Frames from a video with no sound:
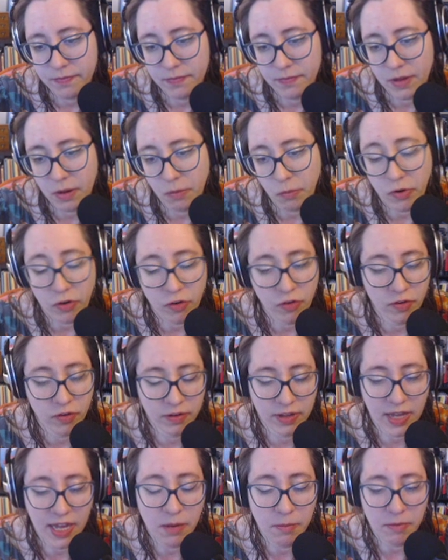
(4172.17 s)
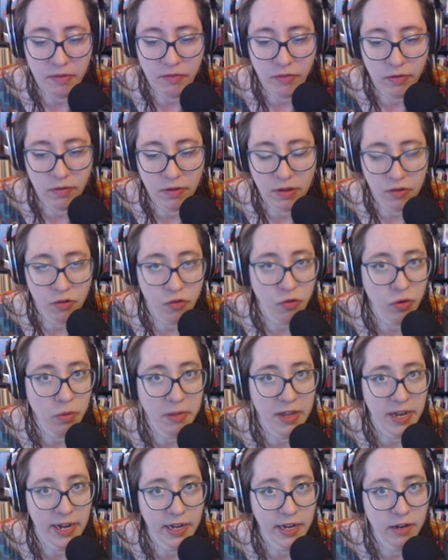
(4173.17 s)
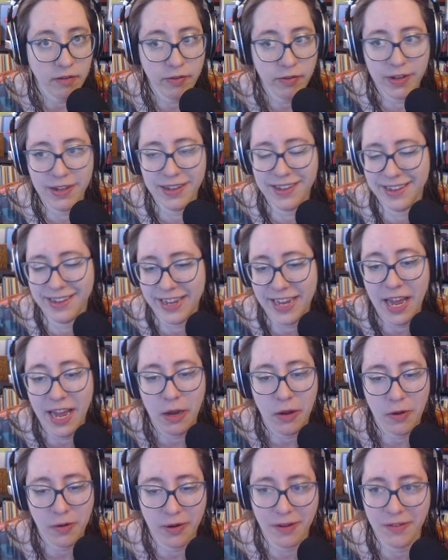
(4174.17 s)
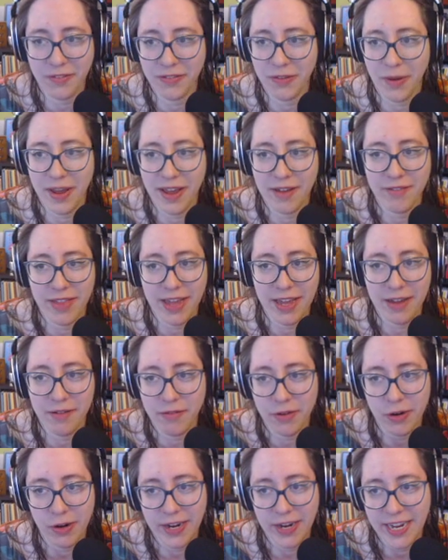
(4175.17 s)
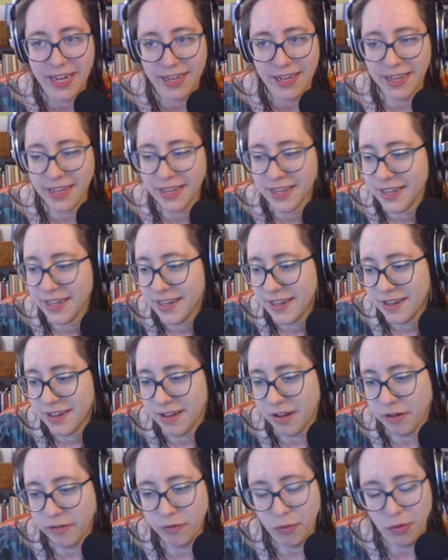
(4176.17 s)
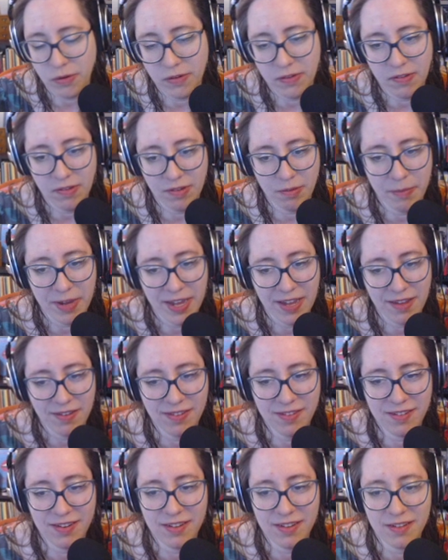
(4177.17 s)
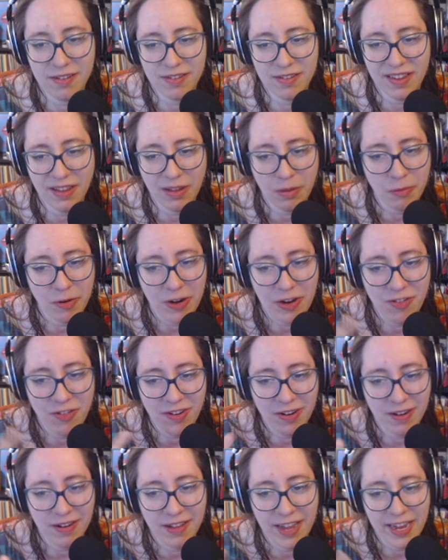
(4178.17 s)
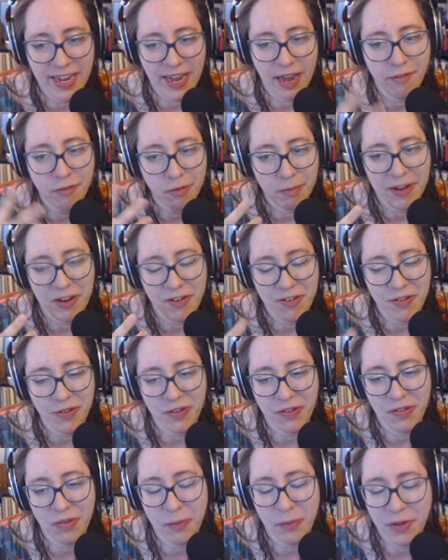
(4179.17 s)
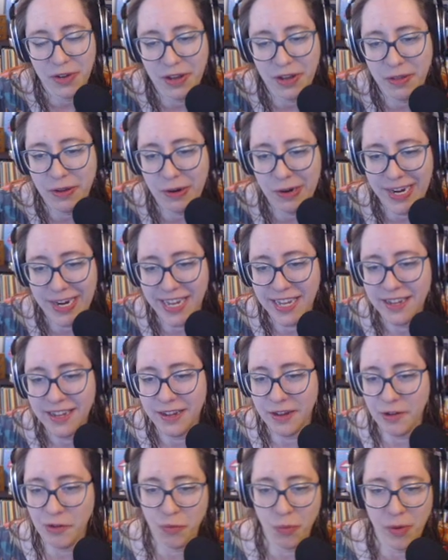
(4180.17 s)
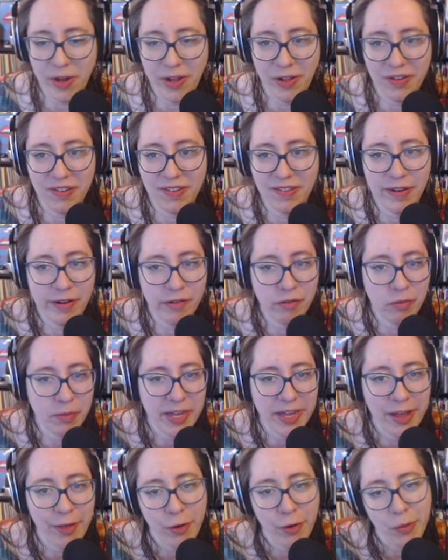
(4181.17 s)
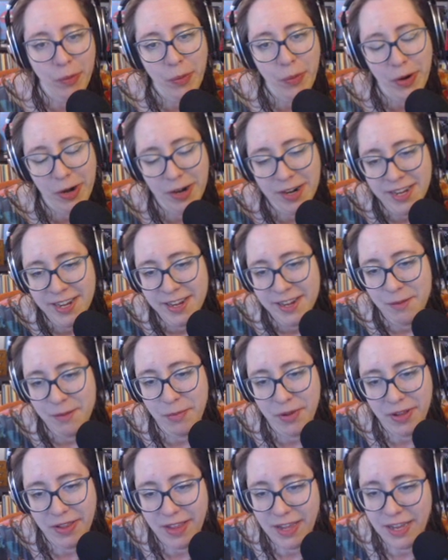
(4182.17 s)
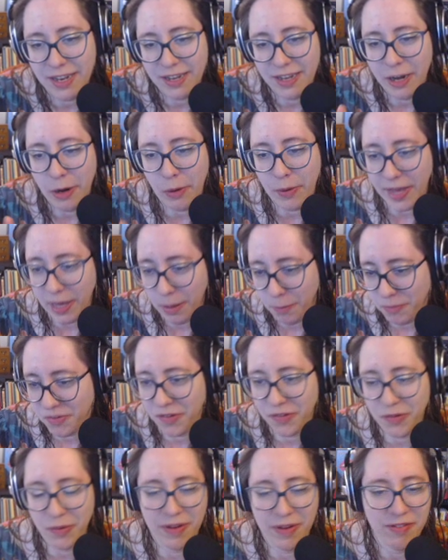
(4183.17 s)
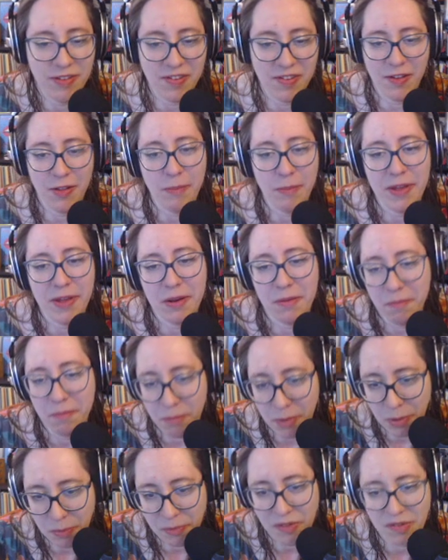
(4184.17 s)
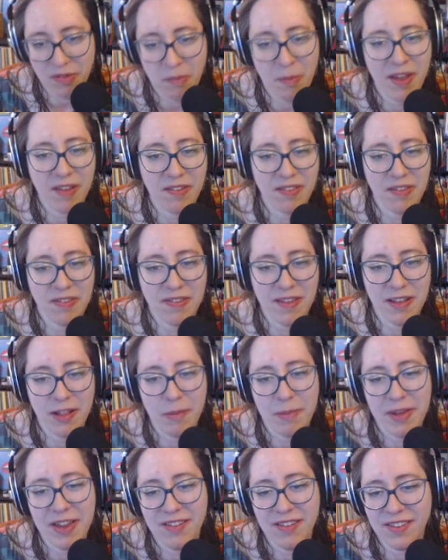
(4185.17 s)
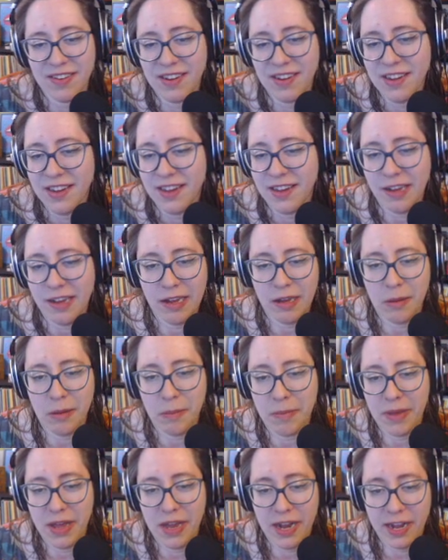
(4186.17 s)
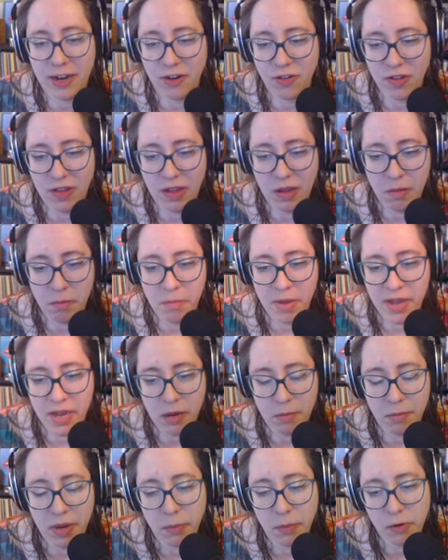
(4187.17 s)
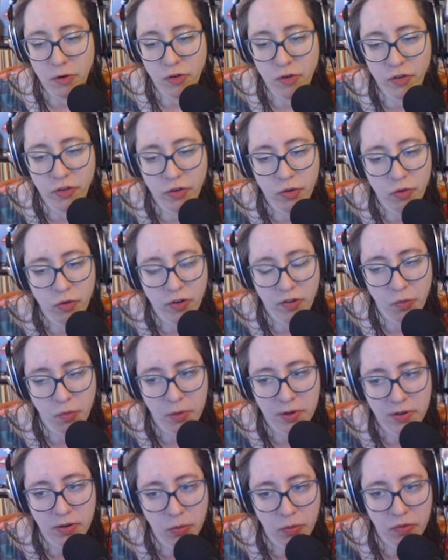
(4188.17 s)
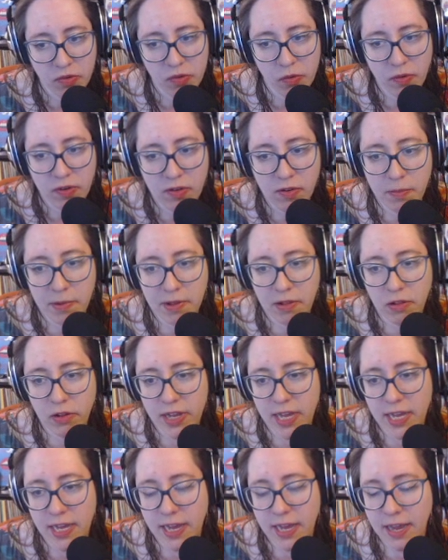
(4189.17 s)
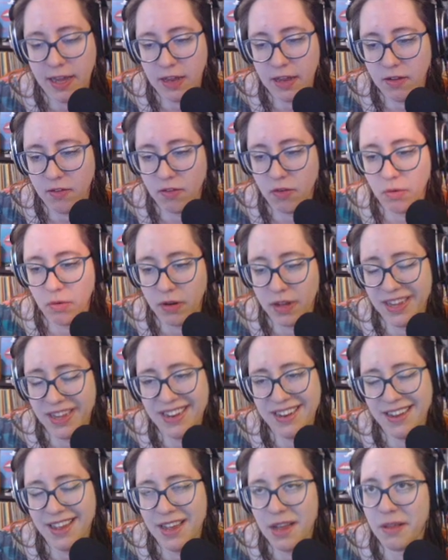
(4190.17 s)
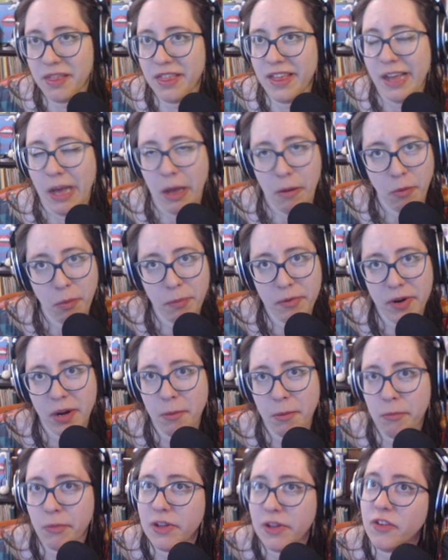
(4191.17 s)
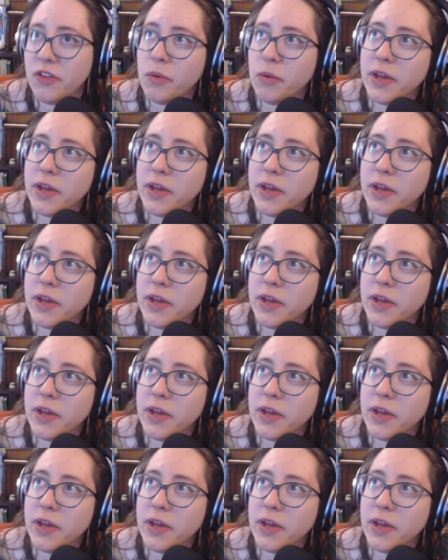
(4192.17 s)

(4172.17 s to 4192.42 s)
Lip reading: which can be extremely negative. Again, you can also have that very affordance based celebration, like affirmational disability theory as well. It doesn't have to be either or, but that, games also have this element. Minimalism has this element. And actually, my approach to Jess Waldo was going to be looking at and I think I will probably do